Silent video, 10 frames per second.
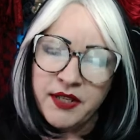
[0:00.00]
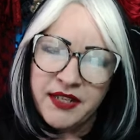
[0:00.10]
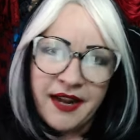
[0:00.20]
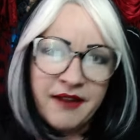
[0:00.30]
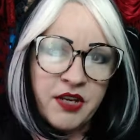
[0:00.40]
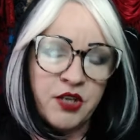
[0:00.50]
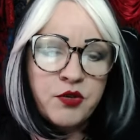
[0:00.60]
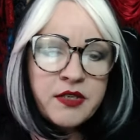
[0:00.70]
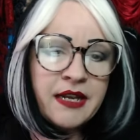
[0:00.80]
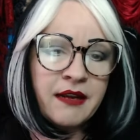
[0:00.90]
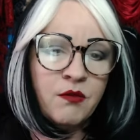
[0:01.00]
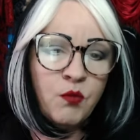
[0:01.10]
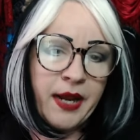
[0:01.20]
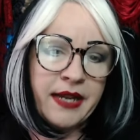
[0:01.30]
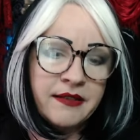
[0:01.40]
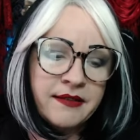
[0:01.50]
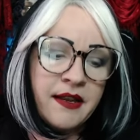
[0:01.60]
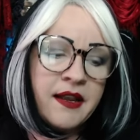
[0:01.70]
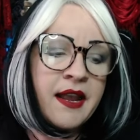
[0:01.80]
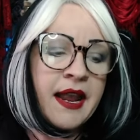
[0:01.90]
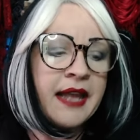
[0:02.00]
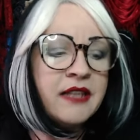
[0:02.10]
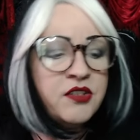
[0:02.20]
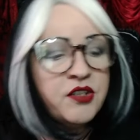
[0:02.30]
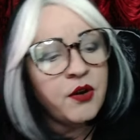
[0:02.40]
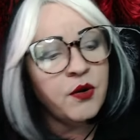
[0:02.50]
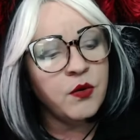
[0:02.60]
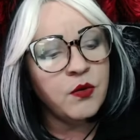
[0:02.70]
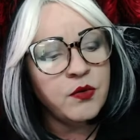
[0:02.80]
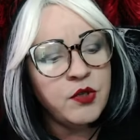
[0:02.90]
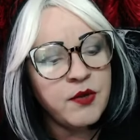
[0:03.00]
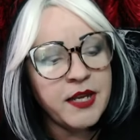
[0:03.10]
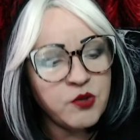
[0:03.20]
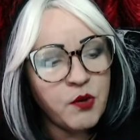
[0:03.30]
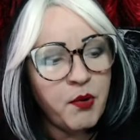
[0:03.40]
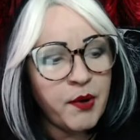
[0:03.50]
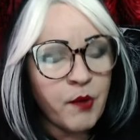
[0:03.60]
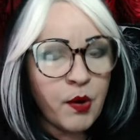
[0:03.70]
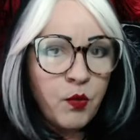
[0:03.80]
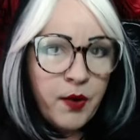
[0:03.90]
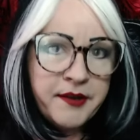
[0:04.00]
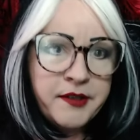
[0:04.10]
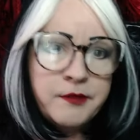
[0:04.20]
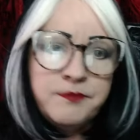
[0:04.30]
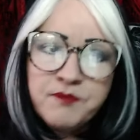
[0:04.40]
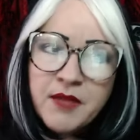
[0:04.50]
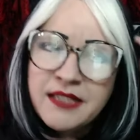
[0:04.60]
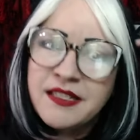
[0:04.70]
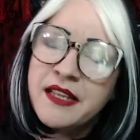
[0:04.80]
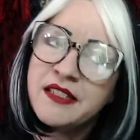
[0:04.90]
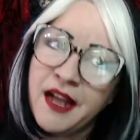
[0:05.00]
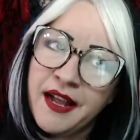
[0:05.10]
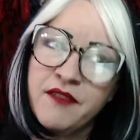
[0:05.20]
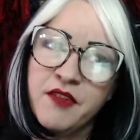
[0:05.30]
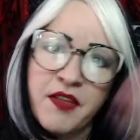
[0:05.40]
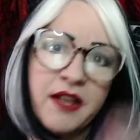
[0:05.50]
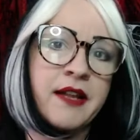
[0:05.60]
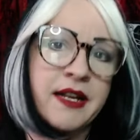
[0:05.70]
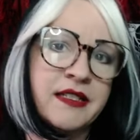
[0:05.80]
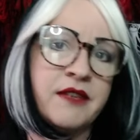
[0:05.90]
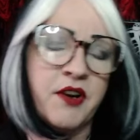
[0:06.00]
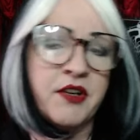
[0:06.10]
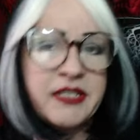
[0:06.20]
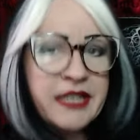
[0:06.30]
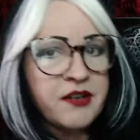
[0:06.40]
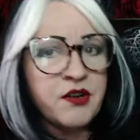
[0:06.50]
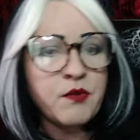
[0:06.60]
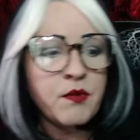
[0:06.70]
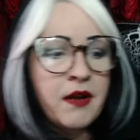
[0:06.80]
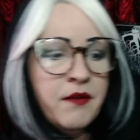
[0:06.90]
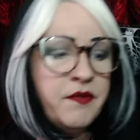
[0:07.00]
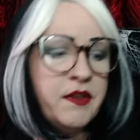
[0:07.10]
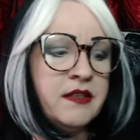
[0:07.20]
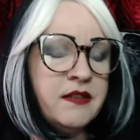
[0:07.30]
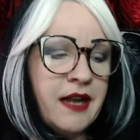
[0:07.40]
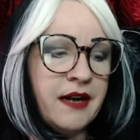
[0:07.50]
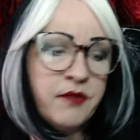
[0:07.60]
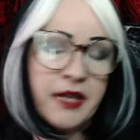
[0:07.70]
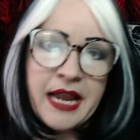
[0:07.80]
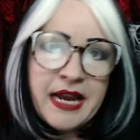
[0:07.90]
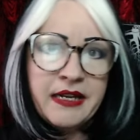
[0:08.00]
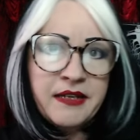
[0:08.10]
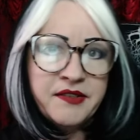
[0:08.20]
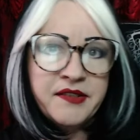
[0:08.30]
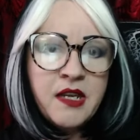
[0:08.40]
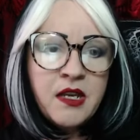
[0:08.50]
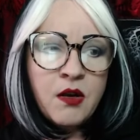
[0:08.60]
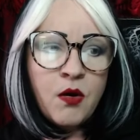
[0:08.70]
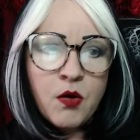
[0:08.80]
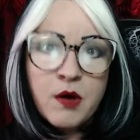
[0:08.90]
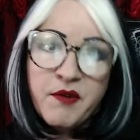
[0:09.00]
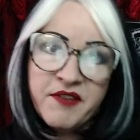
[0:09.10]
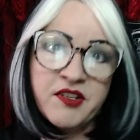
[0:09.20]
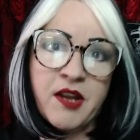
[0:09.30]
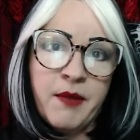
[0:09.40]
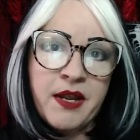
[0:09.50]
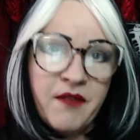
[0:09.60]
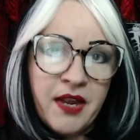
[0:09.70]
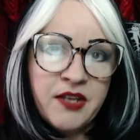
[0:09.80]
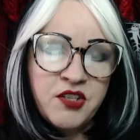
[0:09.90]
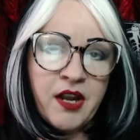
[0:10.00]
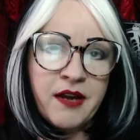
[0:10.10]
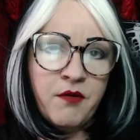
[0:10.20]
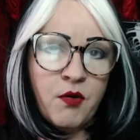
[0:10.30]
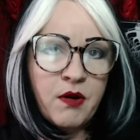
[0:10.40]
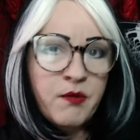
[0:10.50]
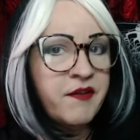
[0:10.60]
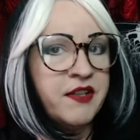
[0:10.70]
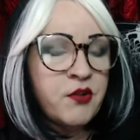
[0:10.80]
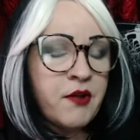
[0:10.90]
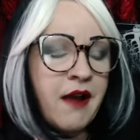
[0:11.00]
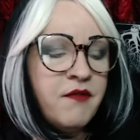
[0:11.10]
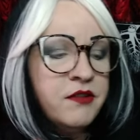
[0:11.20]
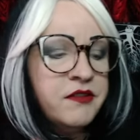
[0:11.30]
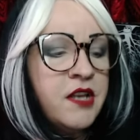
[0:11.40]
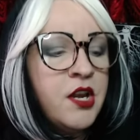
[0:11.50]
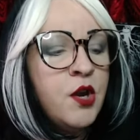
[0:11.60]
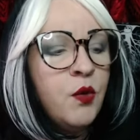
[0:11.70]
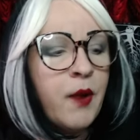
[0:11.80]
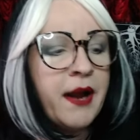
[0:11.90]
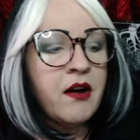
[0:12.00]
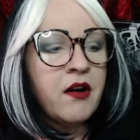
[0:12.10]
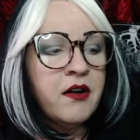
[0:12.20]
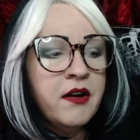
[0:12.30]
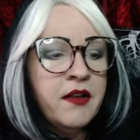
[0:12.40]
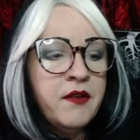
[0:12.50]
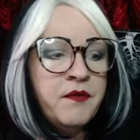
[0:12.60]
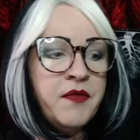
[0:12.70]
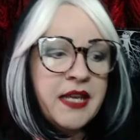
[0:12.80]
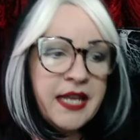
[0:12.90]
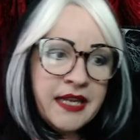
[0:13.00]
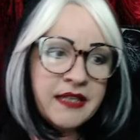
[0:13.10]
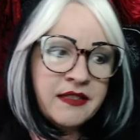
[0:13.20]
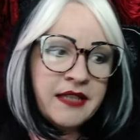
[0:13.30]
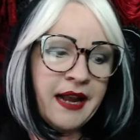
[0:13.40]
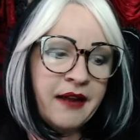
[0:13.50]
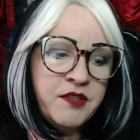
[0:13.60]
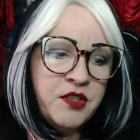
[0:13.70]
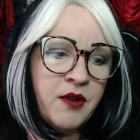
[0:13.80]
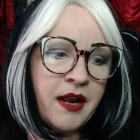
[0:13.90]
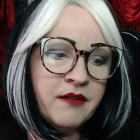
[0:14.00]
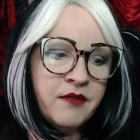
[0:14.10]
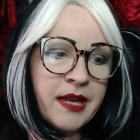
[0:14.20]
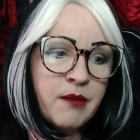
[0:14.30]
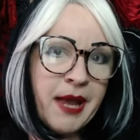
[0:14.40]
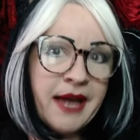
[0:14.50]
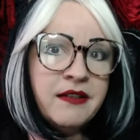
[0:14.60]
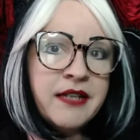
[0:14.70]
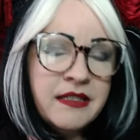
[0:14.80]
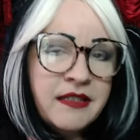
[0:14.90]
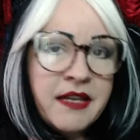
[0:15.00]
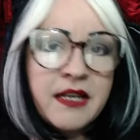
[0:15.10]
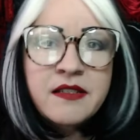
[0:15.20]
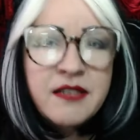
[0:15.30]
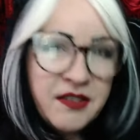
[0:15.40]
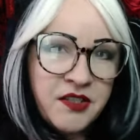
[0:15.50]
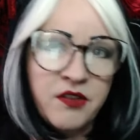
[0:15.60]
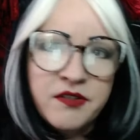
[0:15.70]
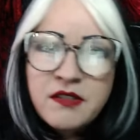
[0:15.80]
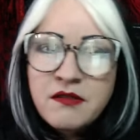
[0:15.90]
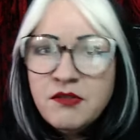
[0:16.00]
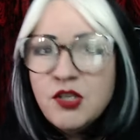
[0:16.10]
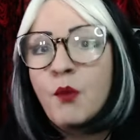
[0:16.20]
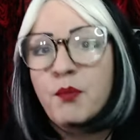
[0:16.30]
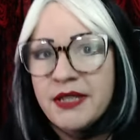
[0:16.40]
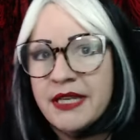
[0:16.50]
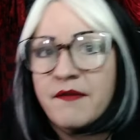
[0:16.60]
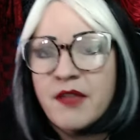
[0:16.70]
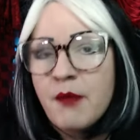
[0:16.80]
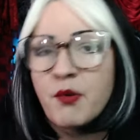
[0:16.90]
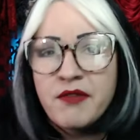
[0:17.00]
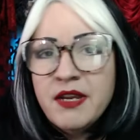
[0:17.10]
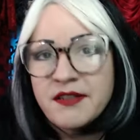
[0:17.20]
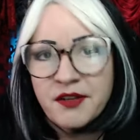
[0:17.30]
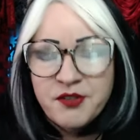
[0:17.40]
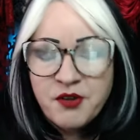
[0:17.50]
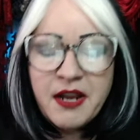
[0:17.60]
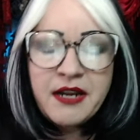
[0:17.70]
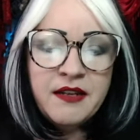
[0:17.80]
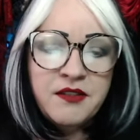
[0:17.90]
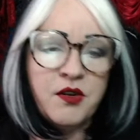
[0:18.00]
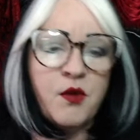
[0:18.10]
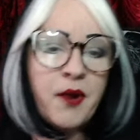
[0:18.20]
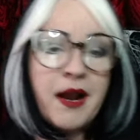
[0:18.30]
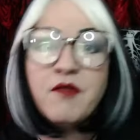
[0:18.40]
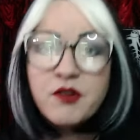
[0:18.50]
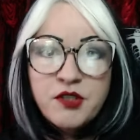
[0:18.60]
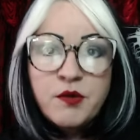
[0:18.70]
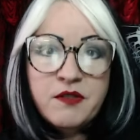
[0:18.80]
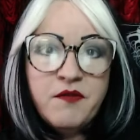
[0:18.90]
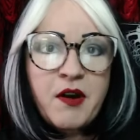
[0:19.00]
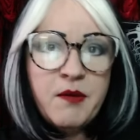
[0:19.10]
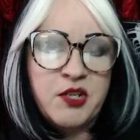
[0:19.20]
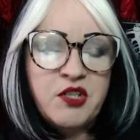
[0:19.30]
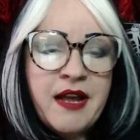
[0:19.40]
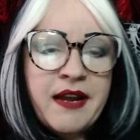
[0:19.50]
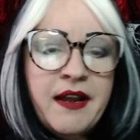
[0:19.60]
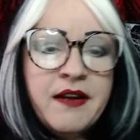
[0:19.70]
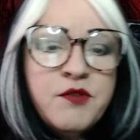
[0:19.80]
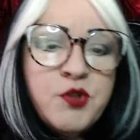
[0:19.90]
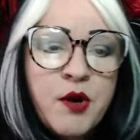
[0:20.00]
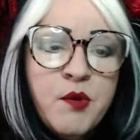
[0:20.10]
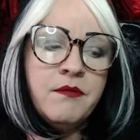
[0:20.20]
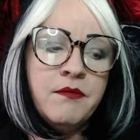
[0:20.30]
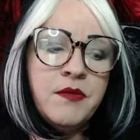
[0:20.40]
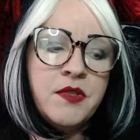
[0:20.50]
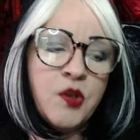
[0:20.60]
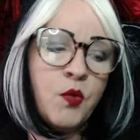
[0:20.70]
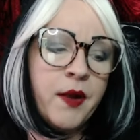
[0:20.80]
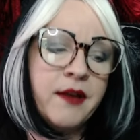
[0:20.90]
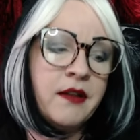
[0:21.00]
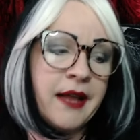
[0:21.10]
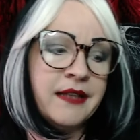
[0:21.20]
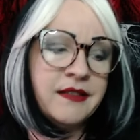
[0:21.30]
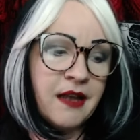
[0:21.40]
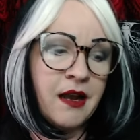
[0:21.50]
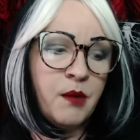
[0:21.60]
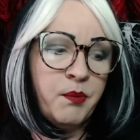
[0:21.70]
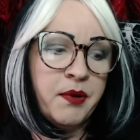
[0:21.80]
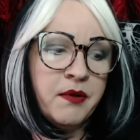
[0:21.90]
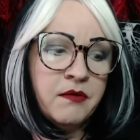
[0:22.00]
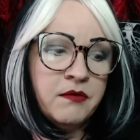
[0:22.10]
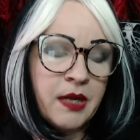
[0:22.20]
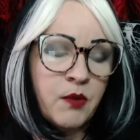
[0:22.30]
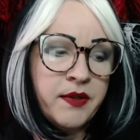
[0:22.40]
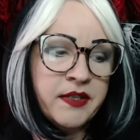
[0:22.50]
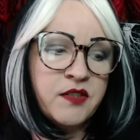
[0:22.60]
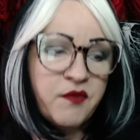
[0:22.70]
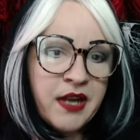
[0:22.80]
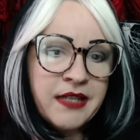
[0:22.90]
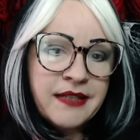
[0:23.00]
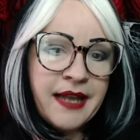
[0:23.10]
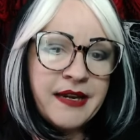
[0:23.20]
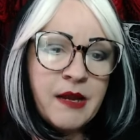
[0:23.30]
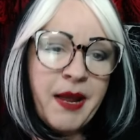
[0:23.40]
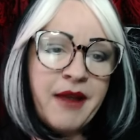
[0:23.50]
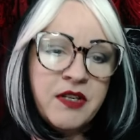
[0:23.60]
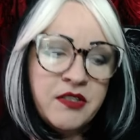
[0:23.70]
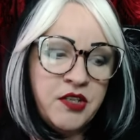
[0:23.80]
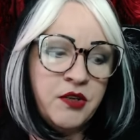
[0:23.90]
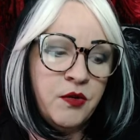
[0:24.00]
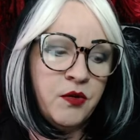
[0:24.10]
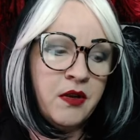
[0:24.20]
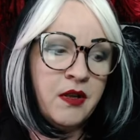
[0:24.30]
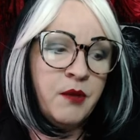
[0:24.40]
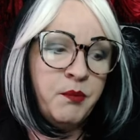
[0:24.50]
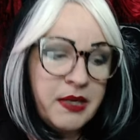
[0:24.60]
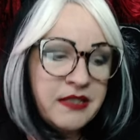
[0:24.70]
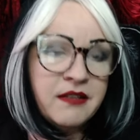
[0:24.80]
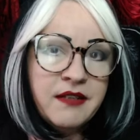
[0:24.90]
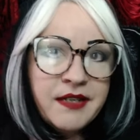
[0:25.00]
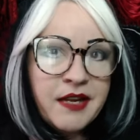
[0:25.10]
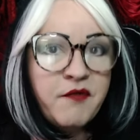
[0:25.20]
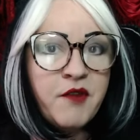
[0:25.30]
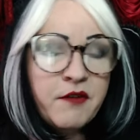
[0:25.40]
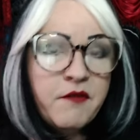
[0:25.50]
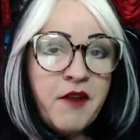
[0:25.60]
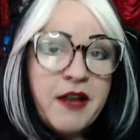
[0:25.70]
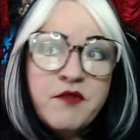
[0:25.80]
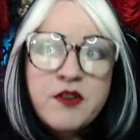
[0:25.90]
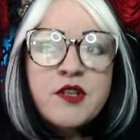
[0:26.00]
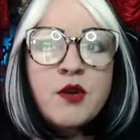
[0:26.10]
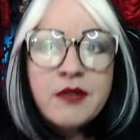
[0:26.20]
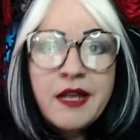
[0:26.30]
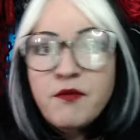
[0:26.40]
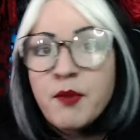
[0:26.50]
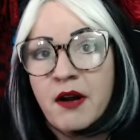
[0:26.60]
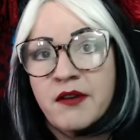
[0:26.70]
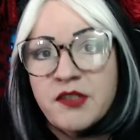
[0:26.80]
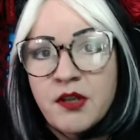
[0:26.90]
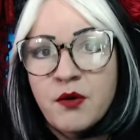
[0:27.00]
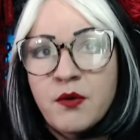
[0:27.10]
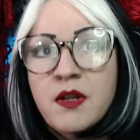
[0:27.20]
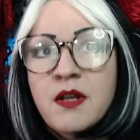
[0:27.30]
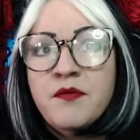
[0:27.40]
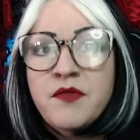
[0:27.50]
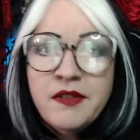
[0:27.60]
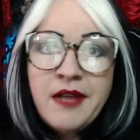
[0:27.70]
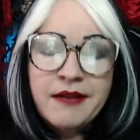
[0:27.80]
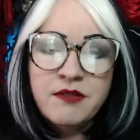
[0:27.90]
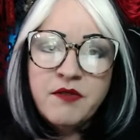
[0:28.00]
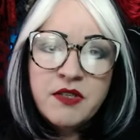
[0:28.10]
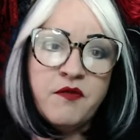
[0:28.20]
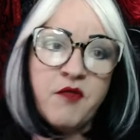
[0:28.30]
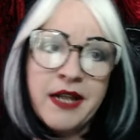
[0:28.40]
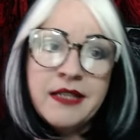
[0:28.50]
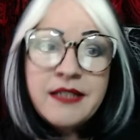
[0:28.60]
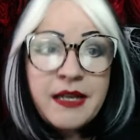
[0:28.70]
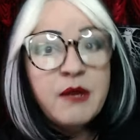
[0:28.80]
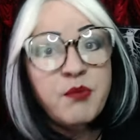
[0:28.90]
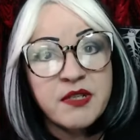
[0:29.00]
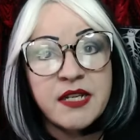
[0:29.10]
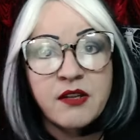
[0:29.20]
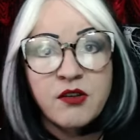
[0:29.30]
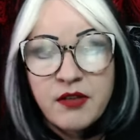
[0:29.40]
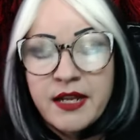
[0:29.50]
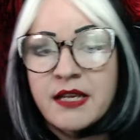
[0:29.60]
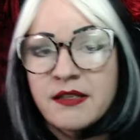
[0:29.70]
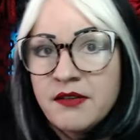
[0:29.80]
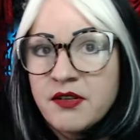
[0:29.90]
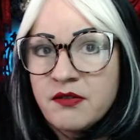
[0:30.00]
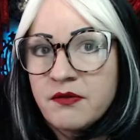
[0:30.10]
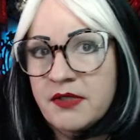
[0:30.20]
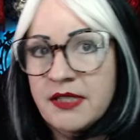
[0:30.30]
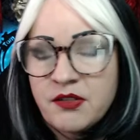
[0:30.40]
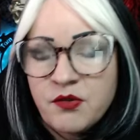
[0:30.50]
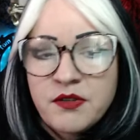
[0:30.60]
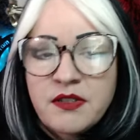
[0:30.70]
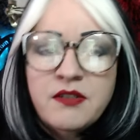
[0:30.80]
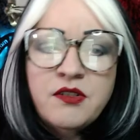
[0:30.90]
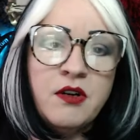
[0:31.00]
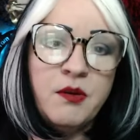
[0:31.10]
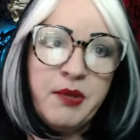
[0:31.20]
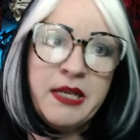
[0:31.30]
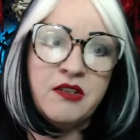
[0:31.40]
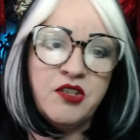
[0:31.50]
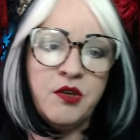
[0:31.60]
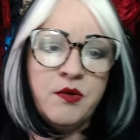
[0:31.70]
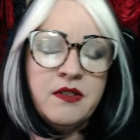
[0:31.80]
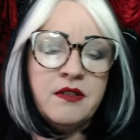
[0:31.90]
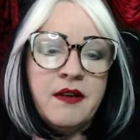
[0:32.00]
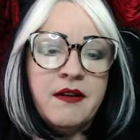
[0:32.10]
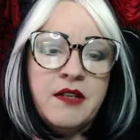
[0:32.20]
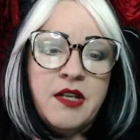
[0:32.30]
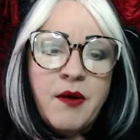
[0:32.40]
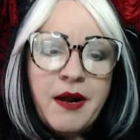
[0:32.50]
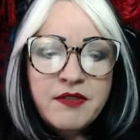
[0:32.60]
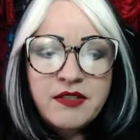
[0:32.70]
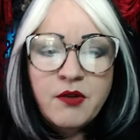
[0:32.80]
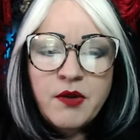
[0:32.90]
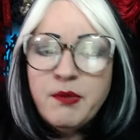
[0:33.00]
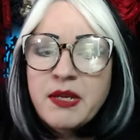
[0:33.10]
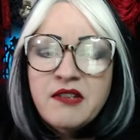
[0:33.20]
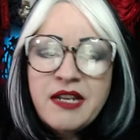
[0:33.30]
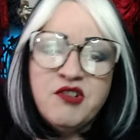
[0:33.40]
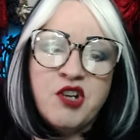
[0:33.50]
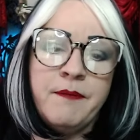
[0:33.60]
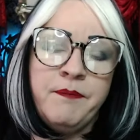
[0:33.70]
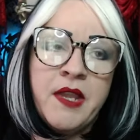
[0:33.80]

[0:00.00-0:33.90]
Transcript: kind of interesting ways. And so you get to a point where Will, it's kind of a thing, like I said, very standard of these kind of like 80s horror movies, coming of age kind of horror movies or novels, where the kids have to kind of like battle against the thing because the adults don't believe them, or the adults are idiots or whatever. So it's very much that kind of trope. So Will ends up, like, Will and his friends end up having to basically, like, fight for his own life, but also the lives of his friends, and in particular, like, his little six-year-old sister, Peach, who is, you know, obviously going to be in danger.